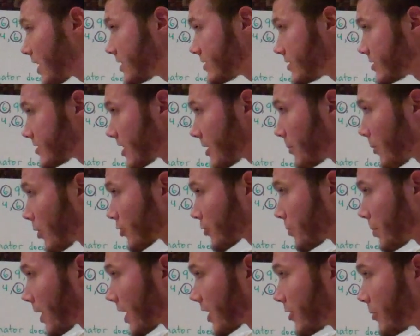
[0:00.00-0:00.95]
Since I
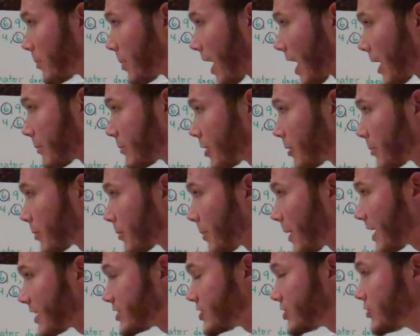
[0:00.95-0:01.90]
multiplied the bottom number
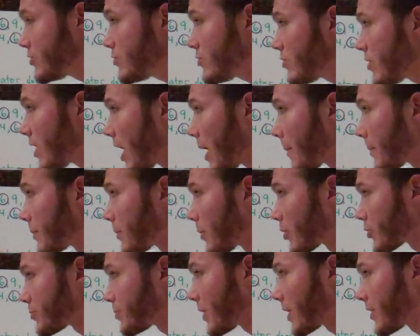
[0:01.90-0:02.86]
by 2, I'm going to
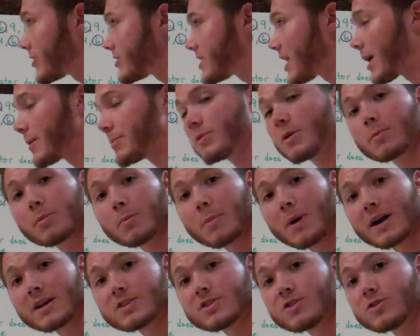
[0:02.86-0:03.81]
multiply the top number
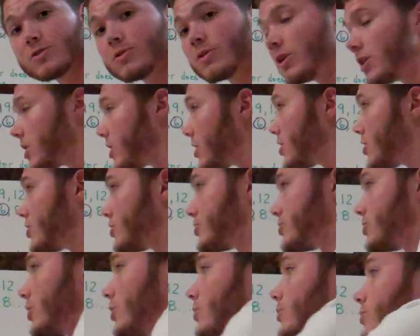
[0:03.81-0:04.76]
by 2.
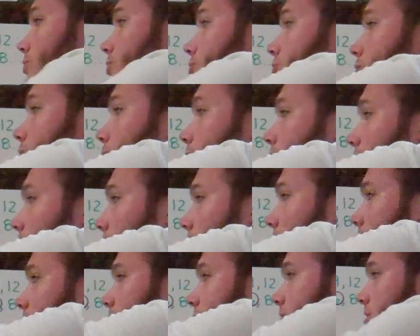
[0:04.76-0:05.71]
So
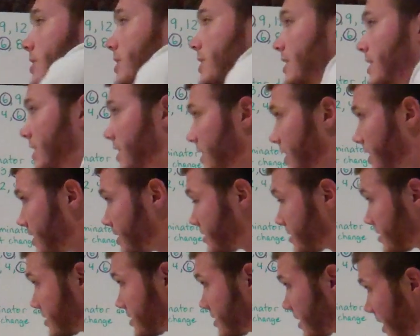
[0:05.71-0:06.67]
2/3 is
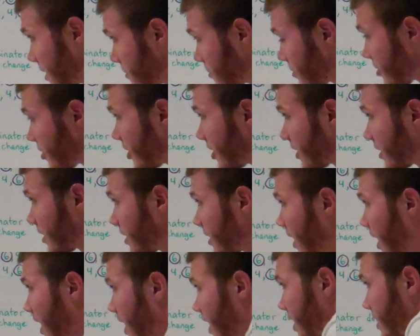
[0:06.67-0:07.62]
the same thing
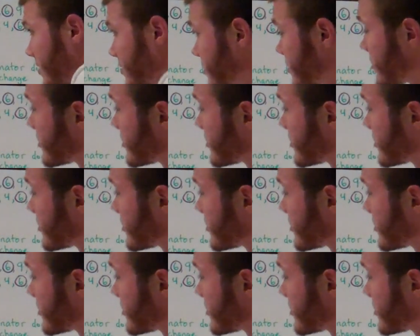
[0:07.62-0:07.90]
as